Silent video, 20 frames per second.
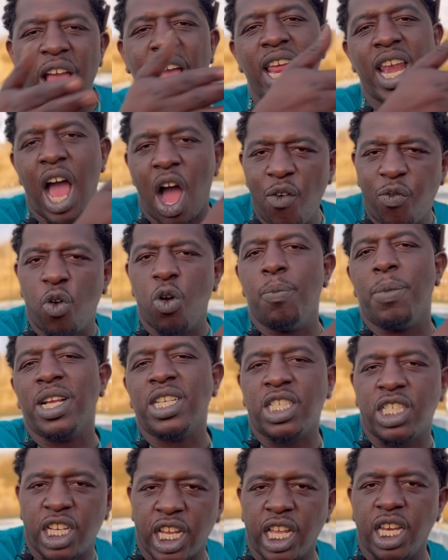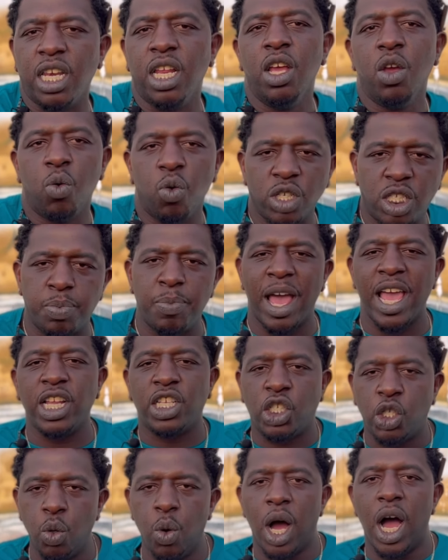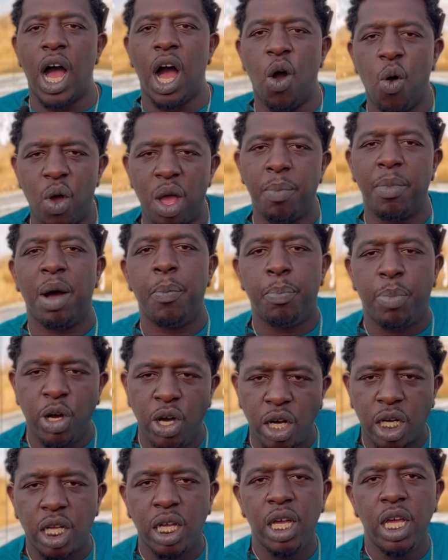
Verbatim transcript: ran off with my shit, which made you a hoe in my book.